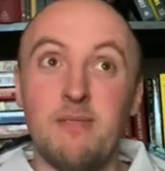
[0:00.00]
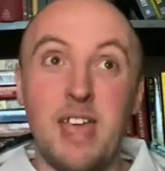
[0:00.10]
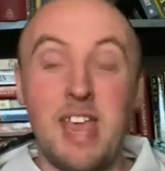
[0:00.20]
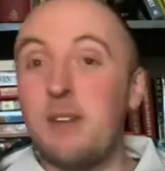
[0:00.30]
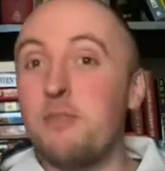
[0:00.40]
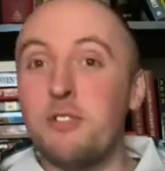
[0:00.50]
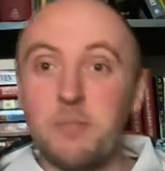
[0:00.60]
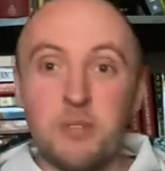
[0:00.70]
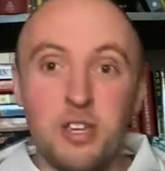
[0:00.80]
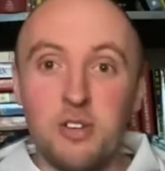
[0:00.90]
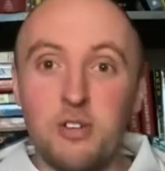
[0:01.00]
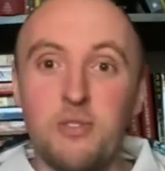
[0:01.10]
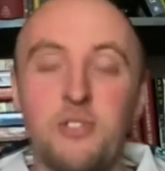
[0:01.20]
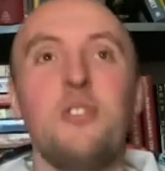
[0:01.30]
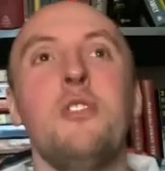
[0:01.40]
animal
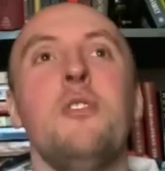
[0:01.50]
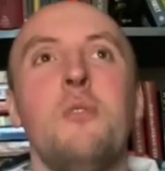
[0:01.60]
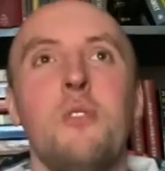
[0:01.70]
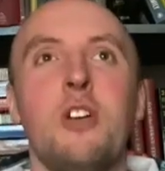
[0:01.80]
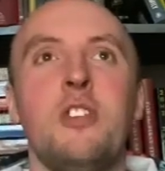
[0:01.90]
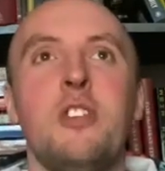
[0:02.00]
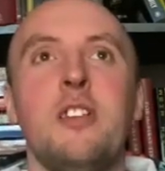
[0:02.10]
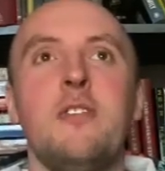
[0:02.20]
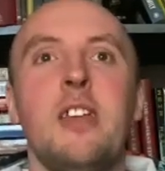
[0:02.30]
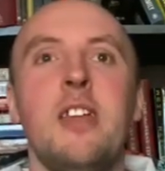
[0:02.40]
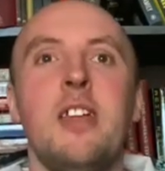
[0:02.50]
abuse or just